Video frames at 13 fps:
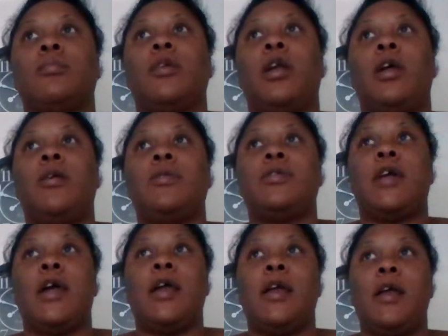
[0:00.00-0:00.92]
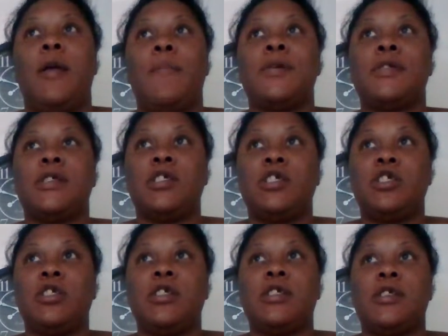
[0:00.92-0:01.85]
It was like it
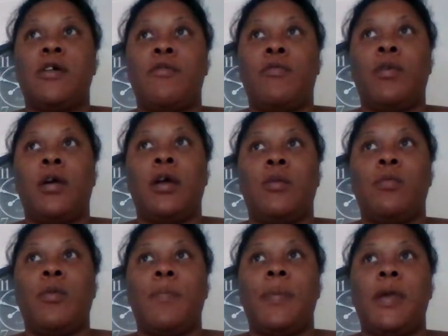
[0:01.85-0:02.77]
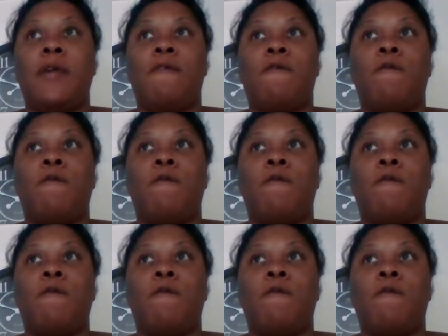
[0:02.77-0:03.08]
positioned itself where it would be